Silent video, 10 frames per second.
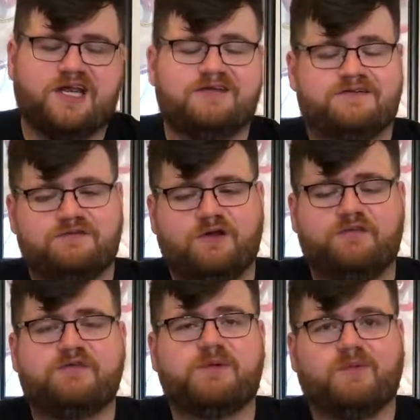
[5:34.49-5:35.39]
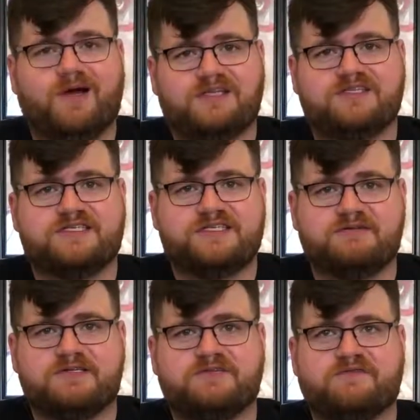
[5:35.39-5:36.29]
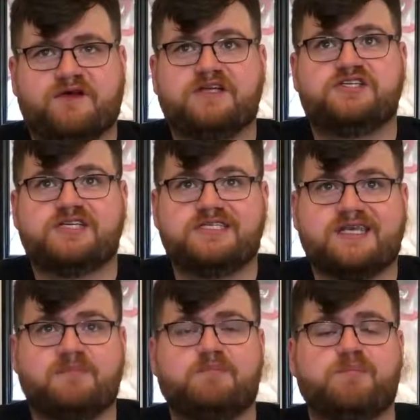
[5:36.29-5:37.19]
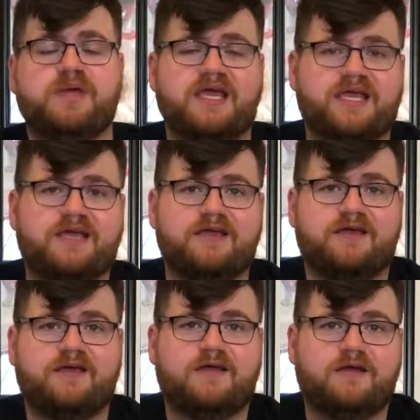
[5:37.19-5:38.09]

And as you know, if you've been watching the series, French is a big